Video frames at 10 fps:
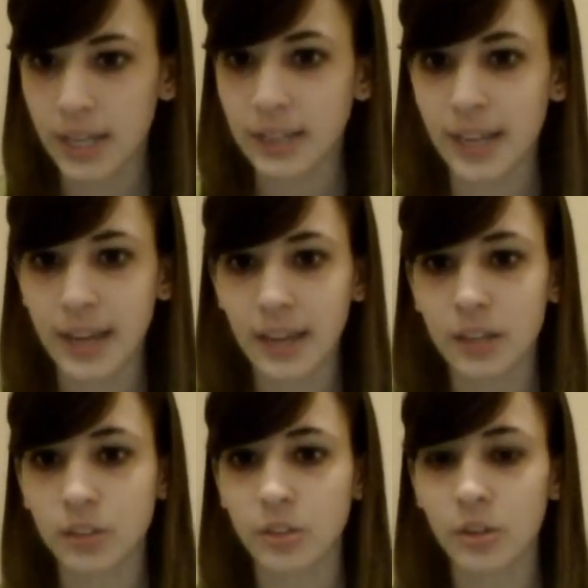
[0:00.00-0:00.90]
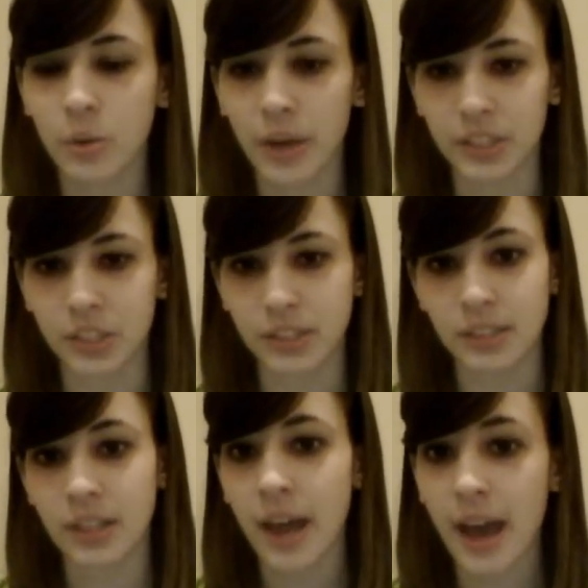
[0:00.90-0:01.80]
They answer the
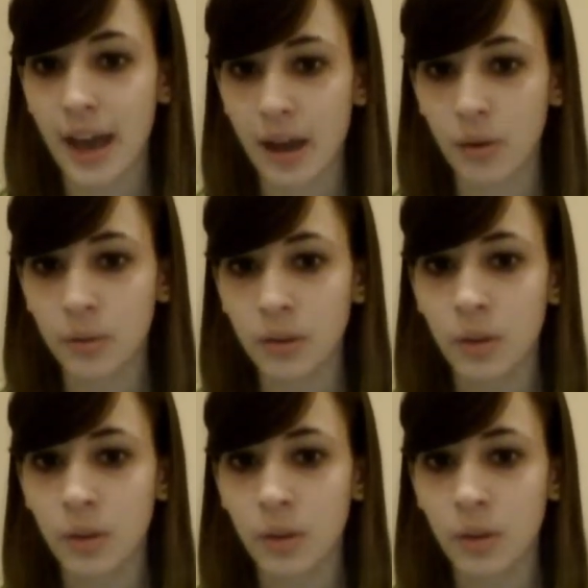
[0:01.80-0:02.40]
questions how,